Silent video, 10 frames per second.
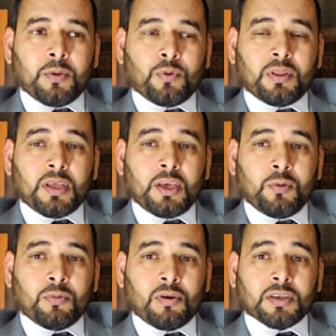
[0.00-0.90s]
with the
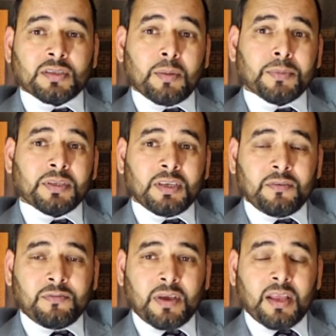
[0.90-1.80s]
human rights. I mean,
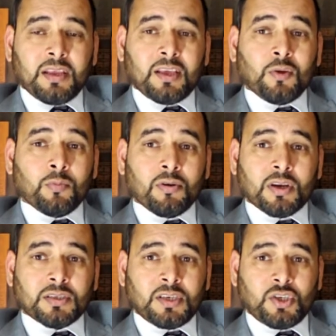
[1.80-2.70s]
if any human
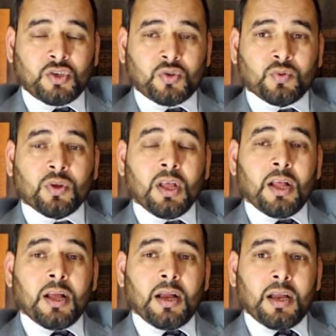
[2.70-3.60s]
rights issue
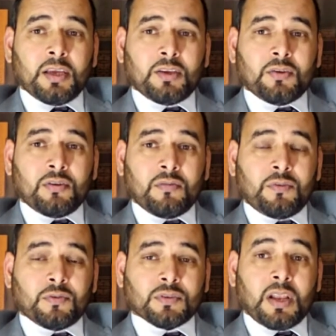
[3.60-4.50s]
in your
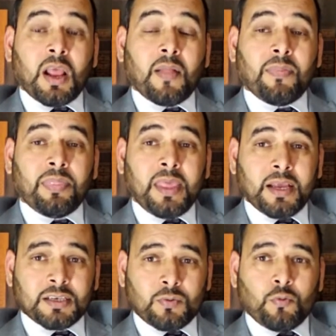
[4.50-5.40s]
refusal,
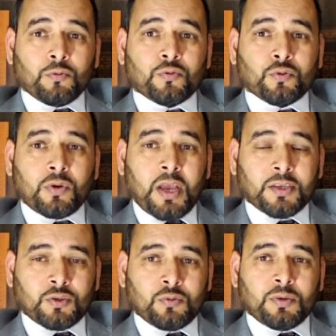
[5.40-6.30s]
that also
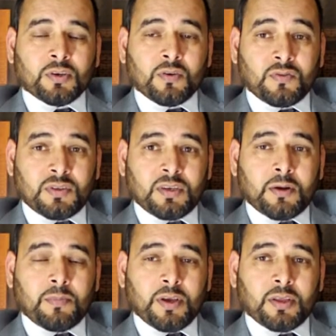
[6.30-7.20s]
has to be
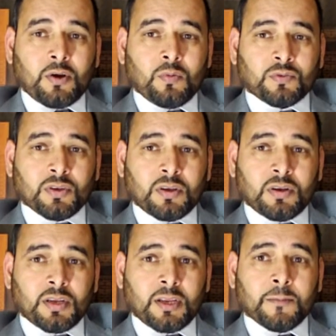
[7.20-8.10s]
considered by the Home
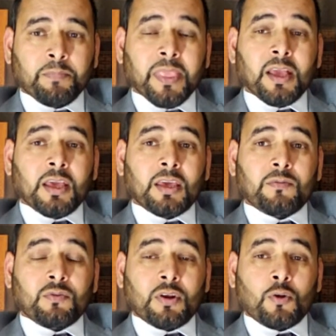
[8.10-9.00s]
Secretary.
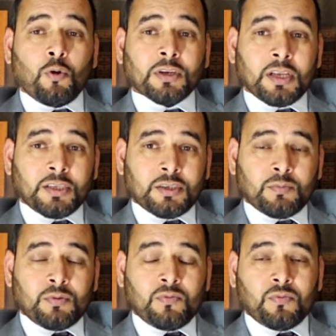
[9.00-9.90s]
If you are not
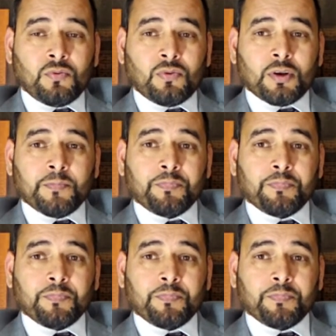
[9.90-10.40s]
eligible for